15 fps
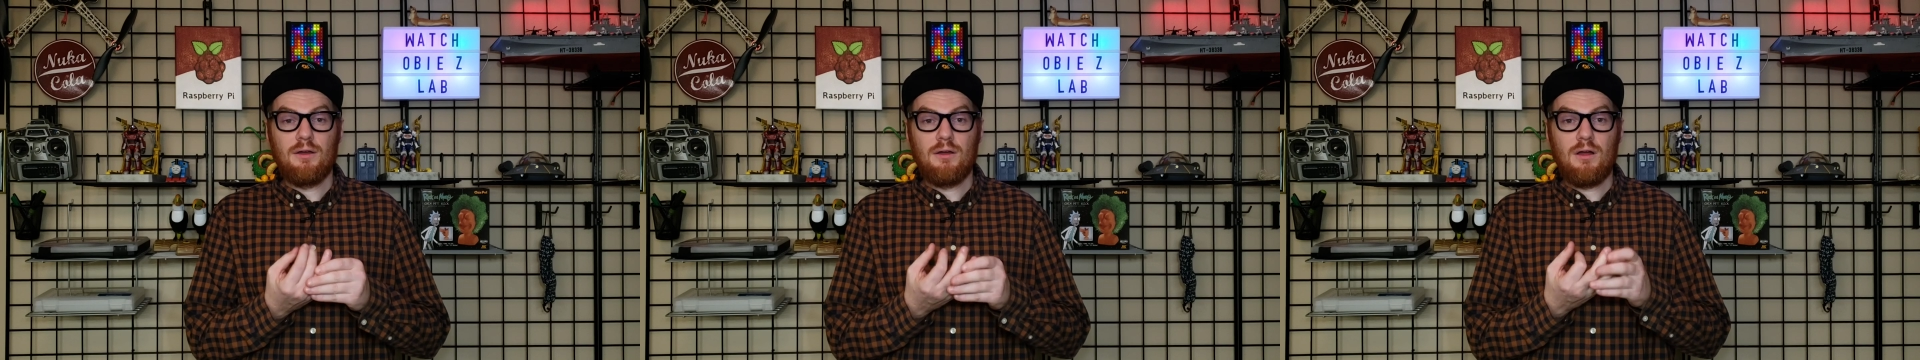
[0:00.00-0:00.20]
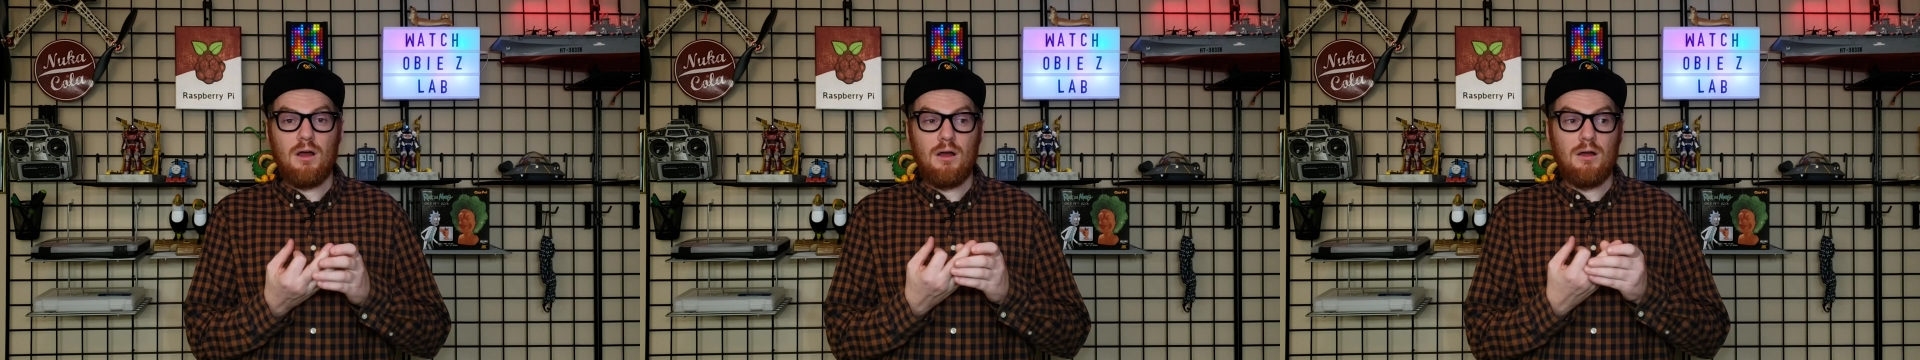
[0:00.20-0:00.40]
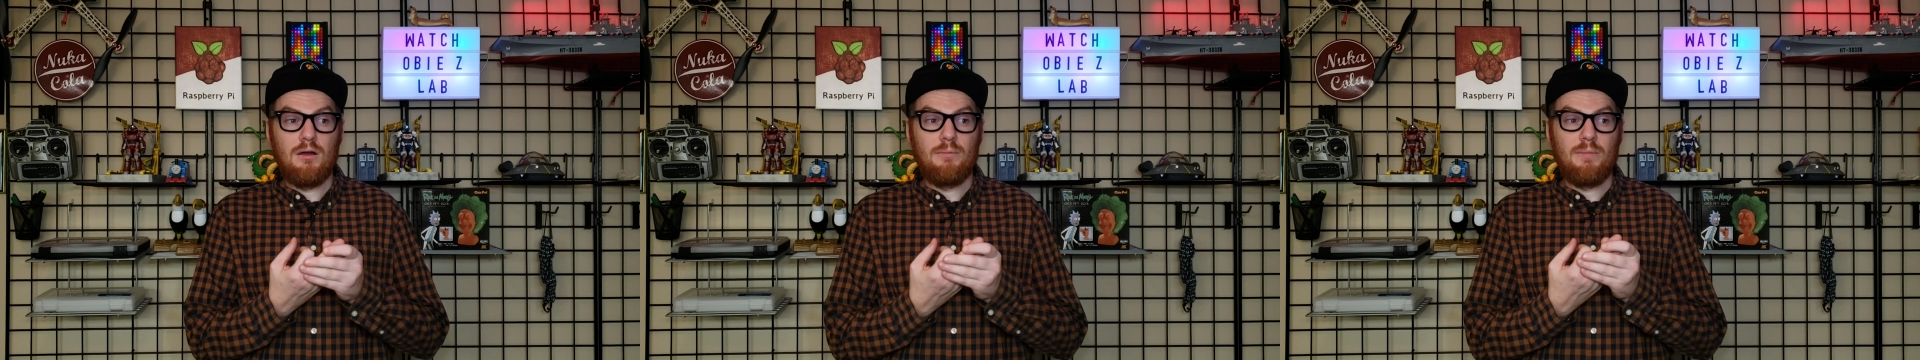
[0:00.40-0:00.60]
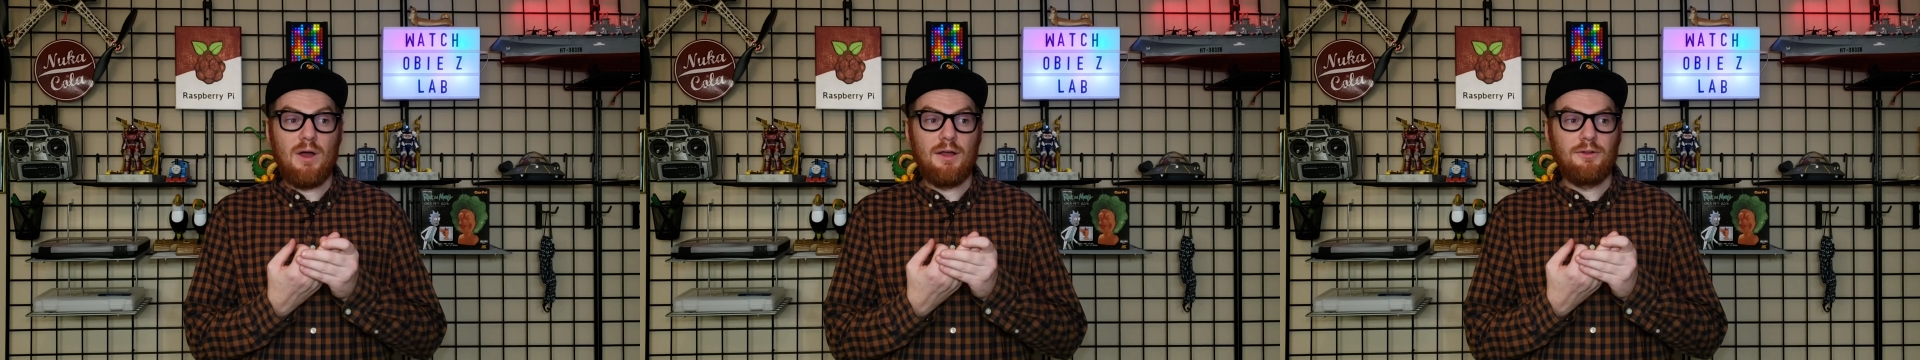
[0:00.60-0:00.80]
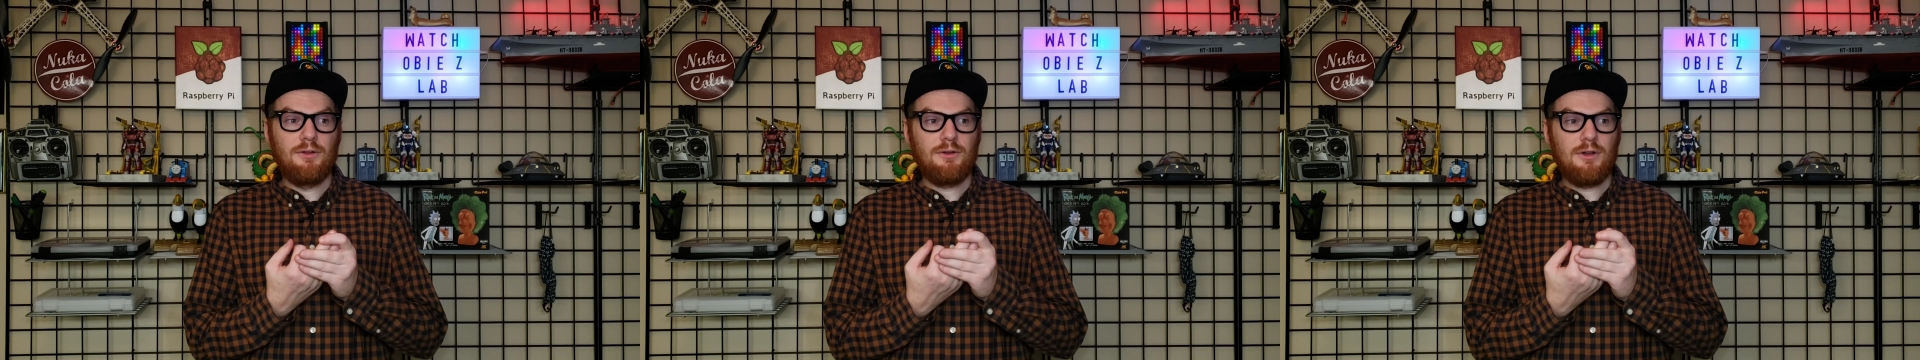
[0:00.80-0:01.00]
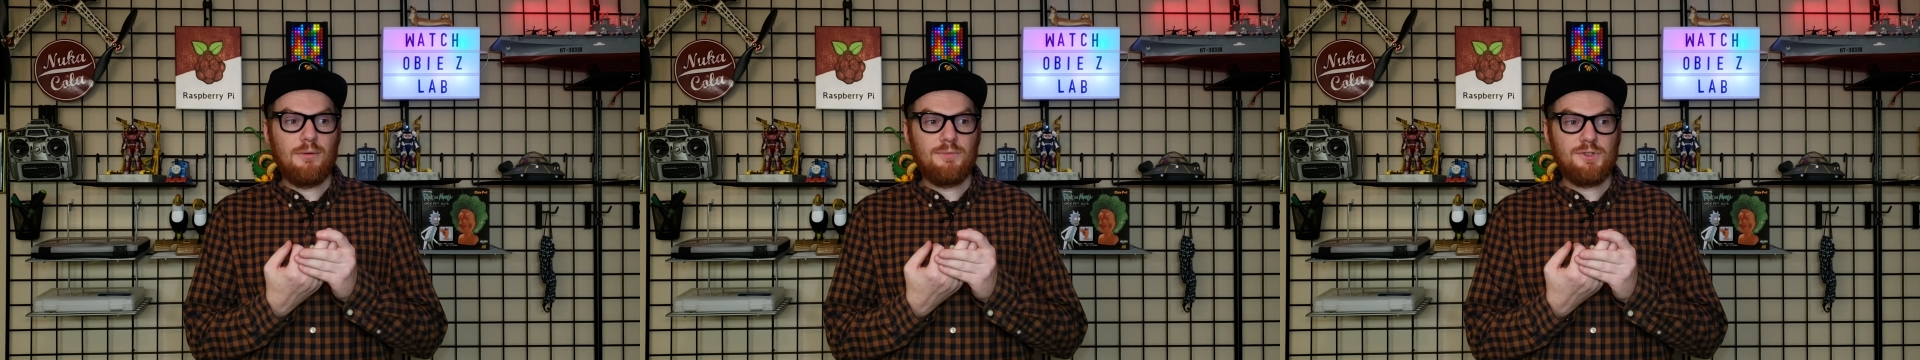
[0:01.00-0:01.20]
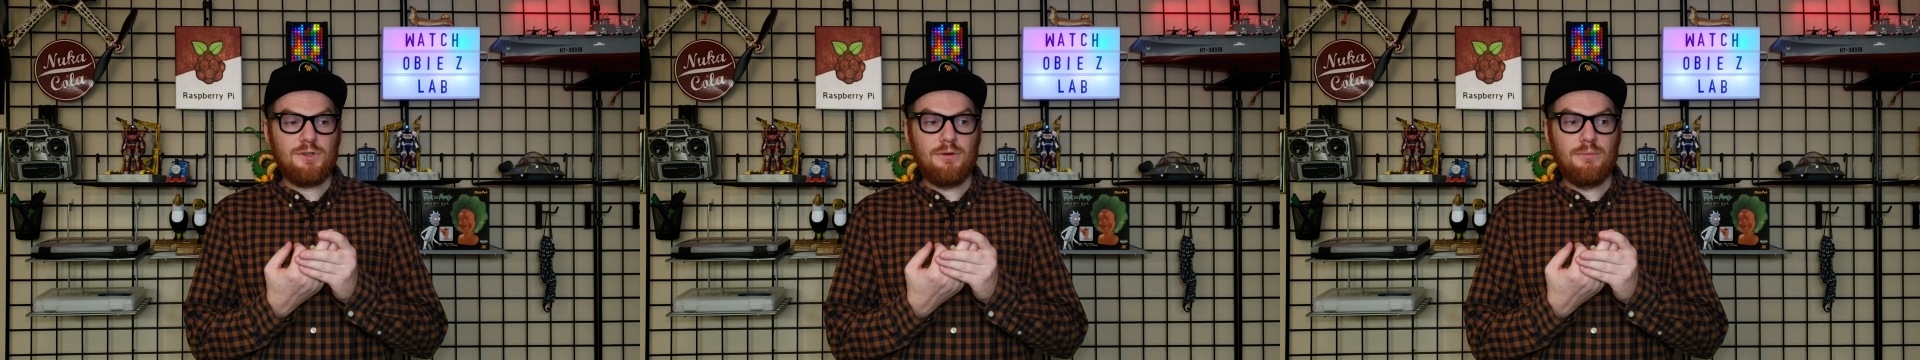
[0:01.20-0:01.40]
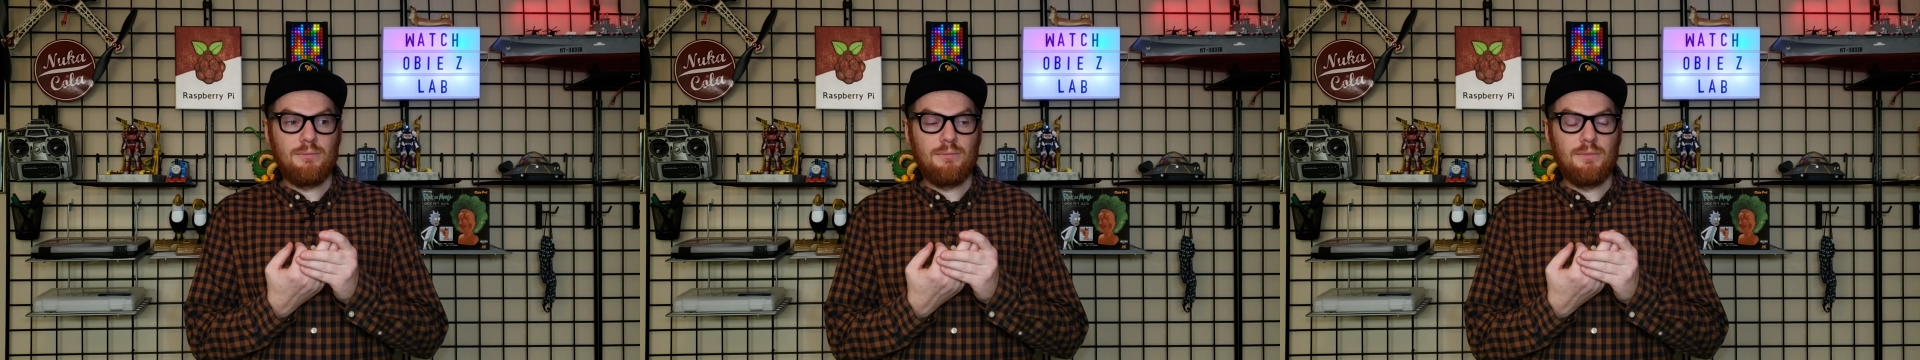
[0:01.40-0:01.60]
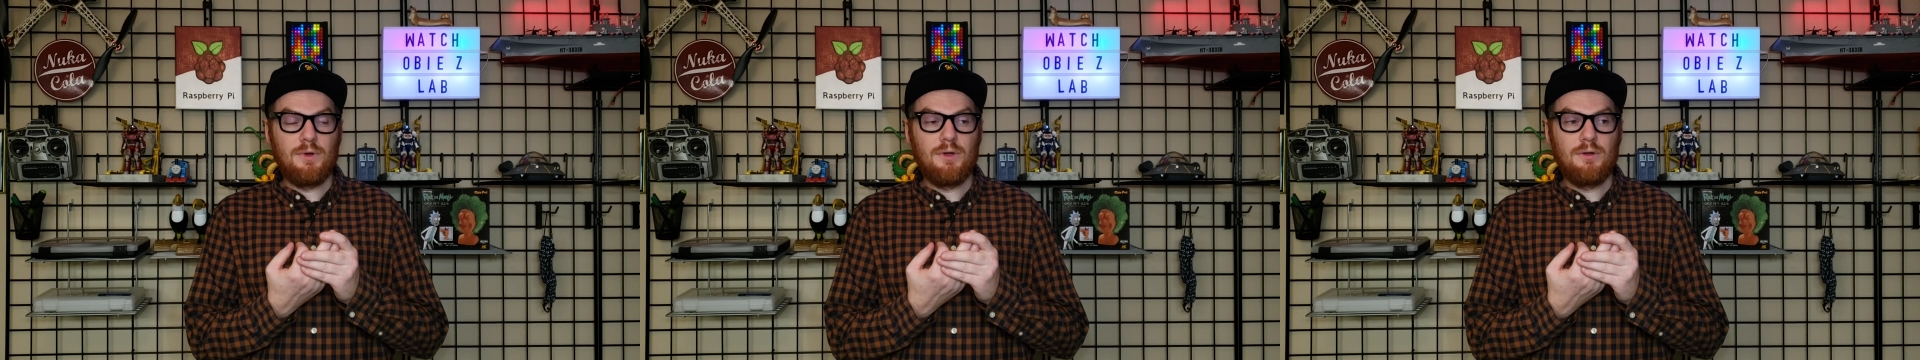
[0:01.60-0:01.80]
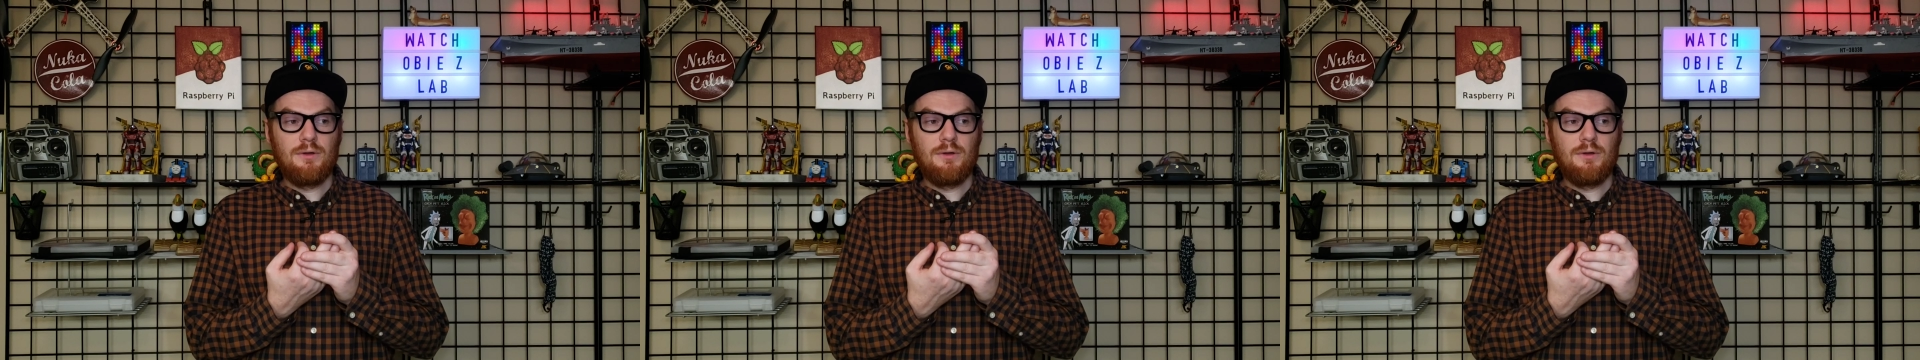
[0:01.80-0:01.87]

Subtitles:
I looked up some